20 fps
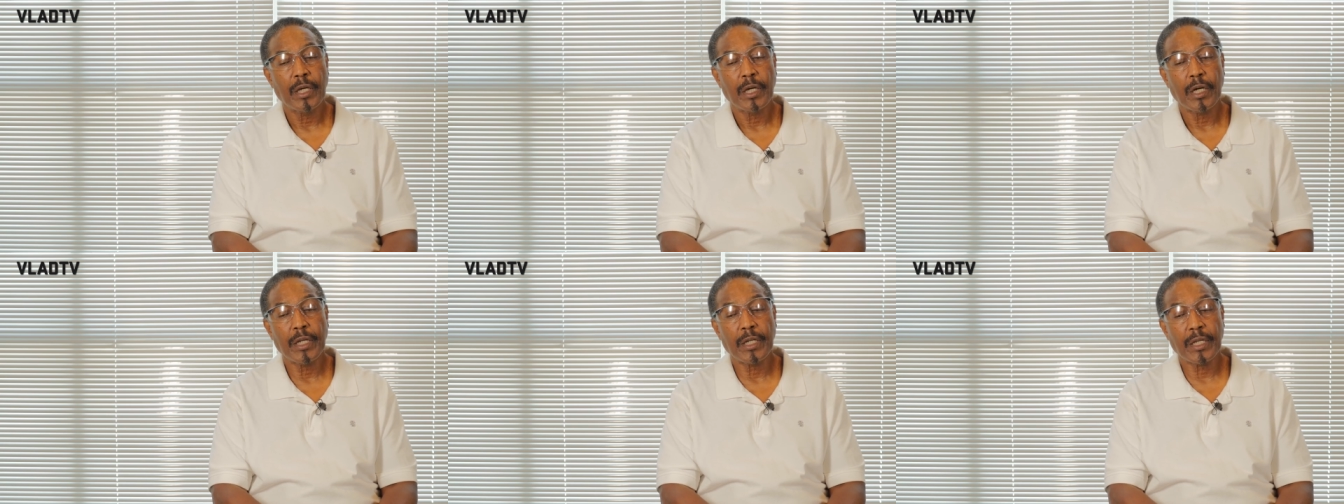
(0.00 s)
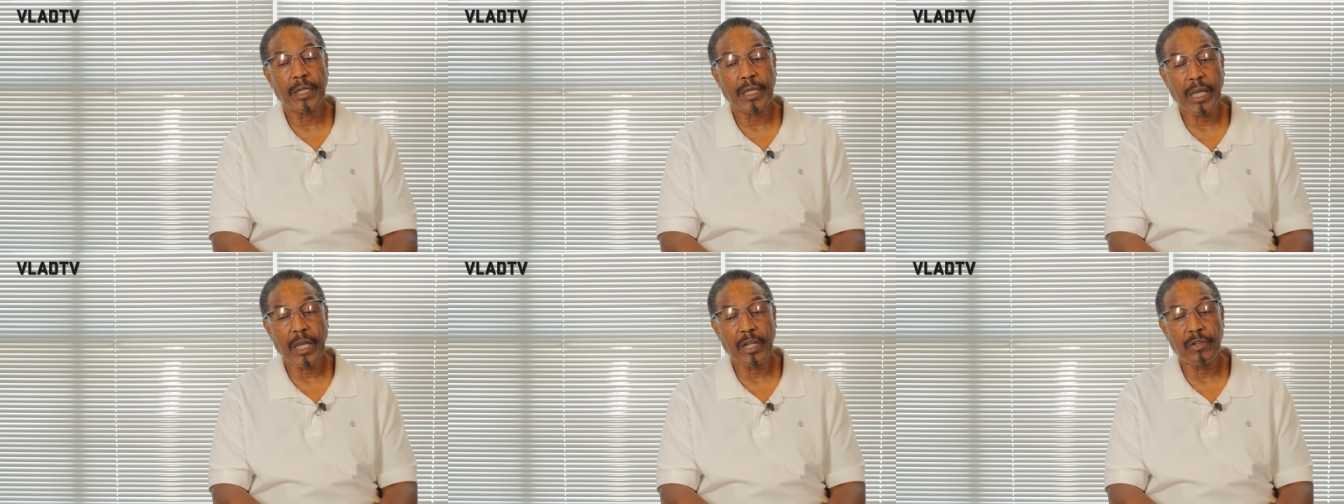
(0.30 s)
and
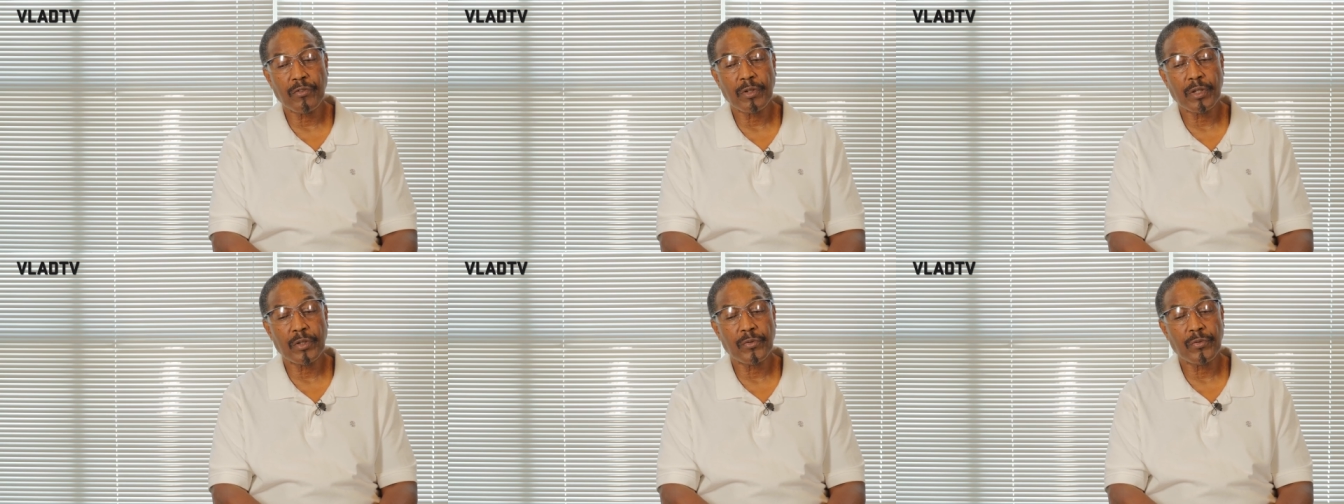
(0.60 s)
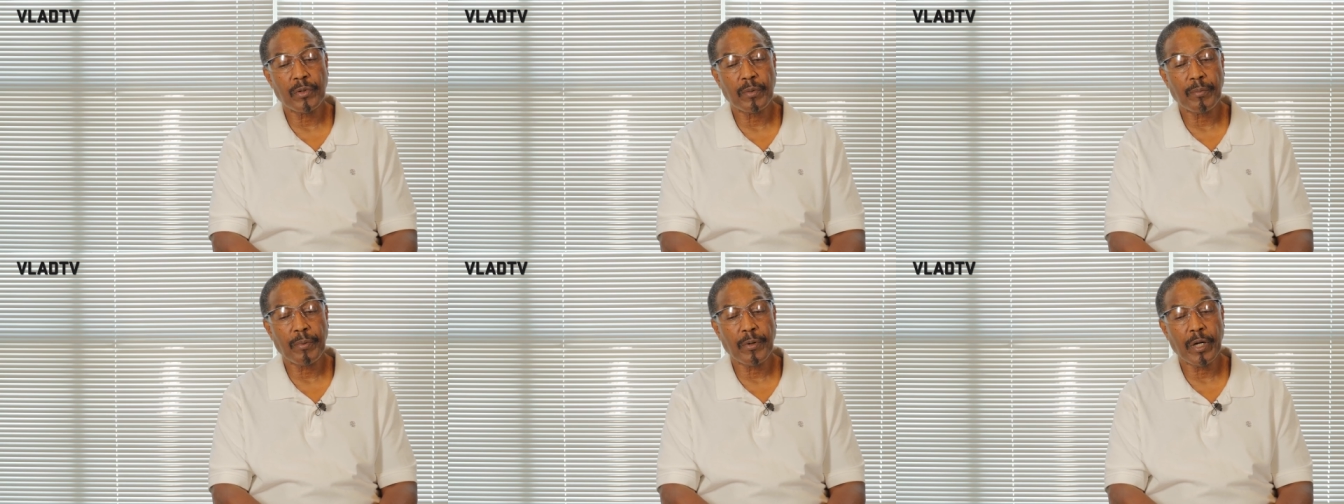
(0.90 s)
the cadres
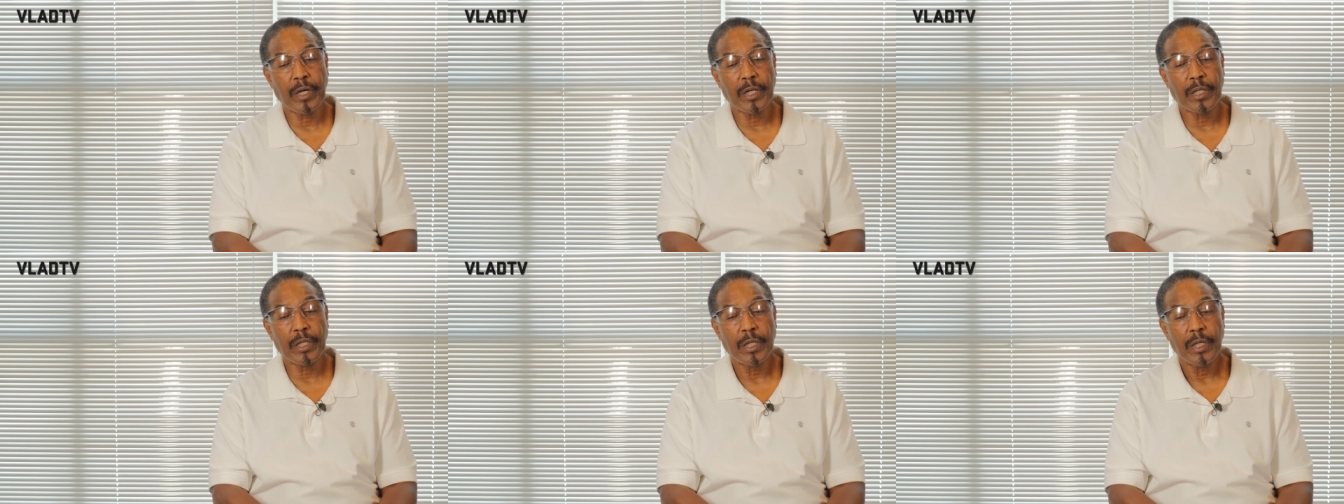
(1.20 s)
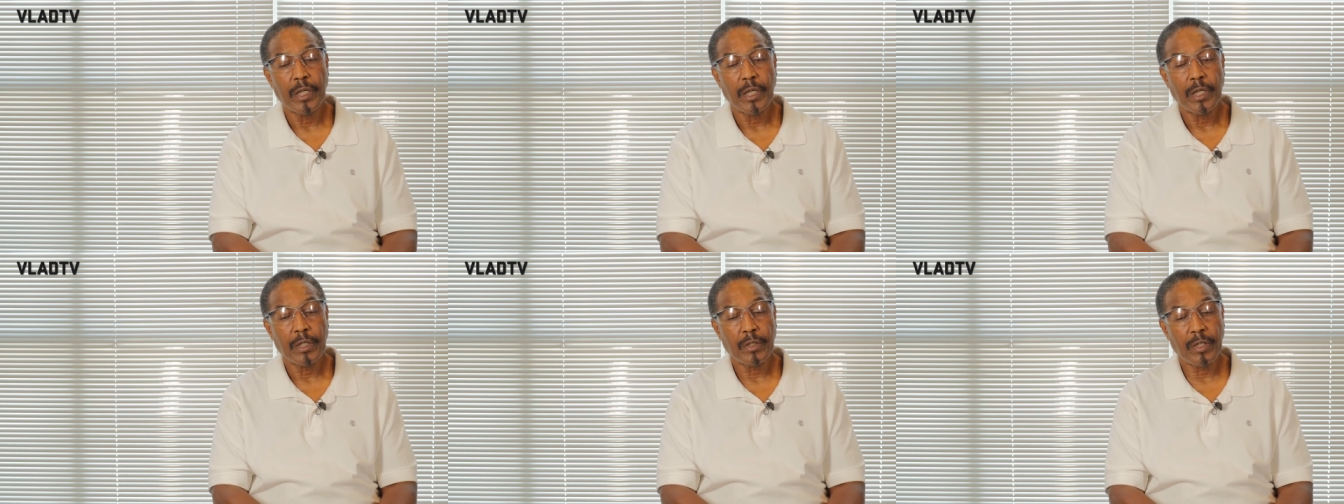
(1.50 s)
for the party
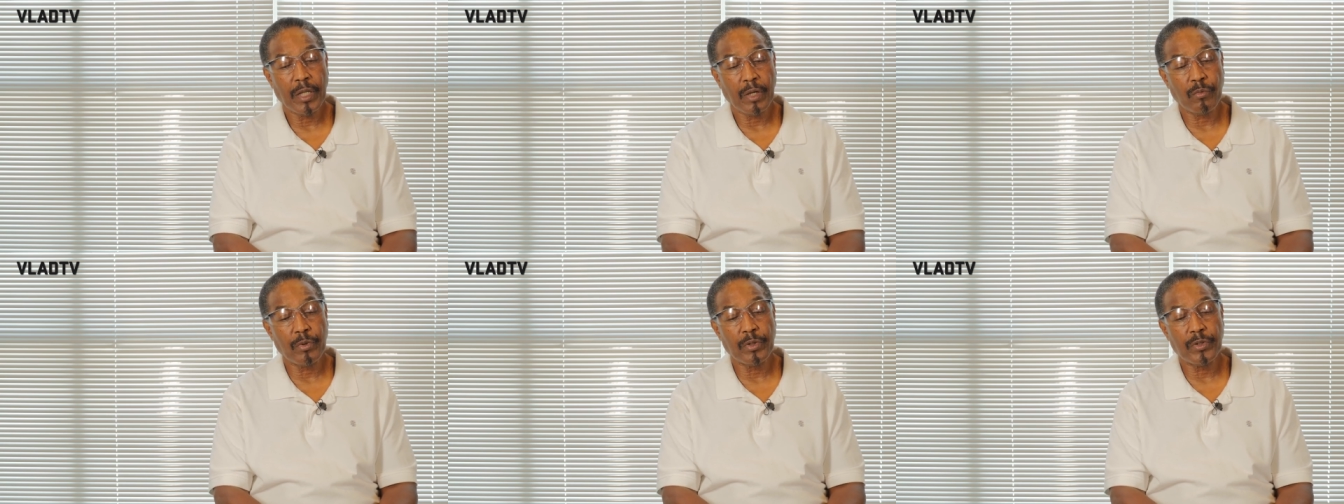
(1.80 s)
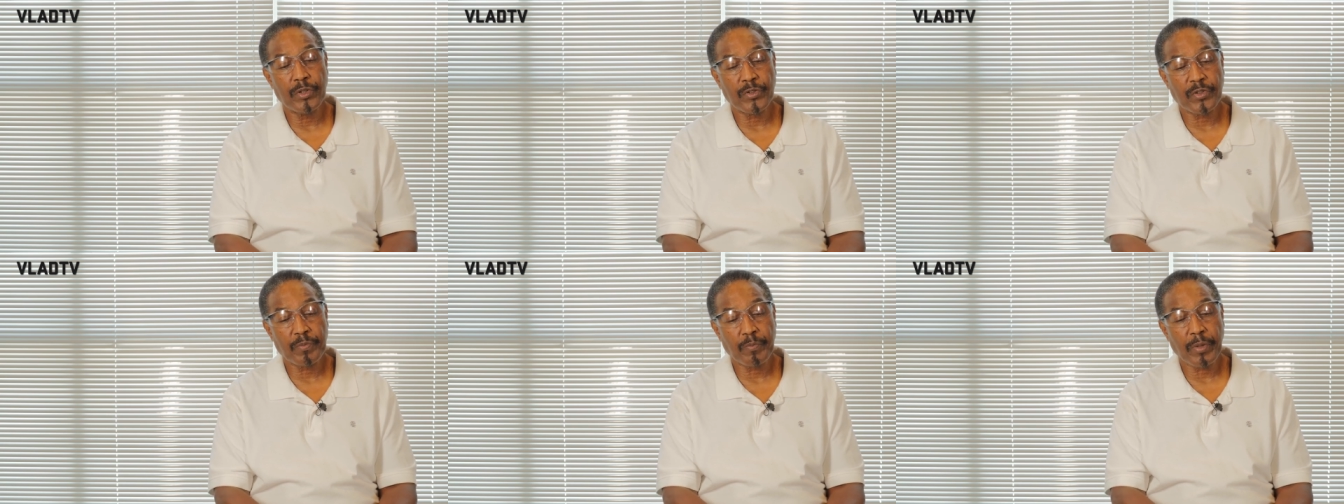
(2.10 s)
that were
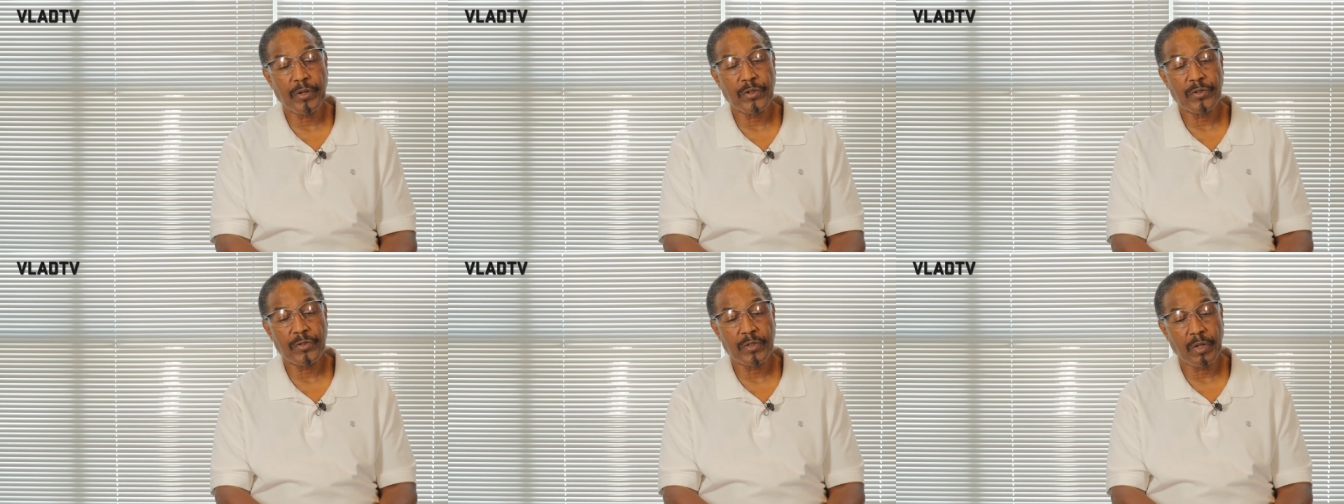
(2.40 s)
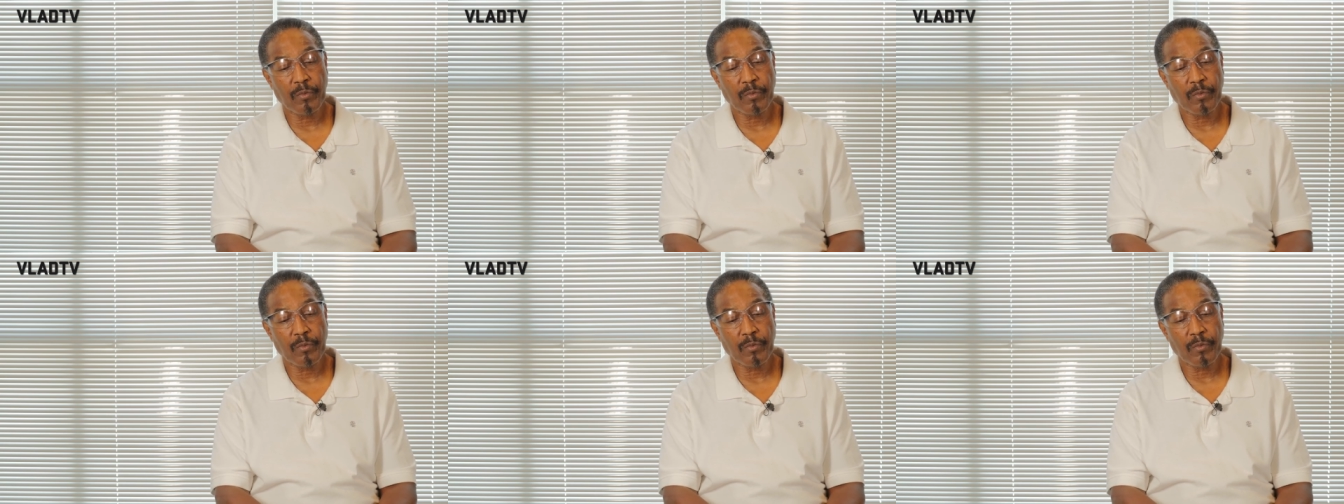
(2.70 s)
dispersed,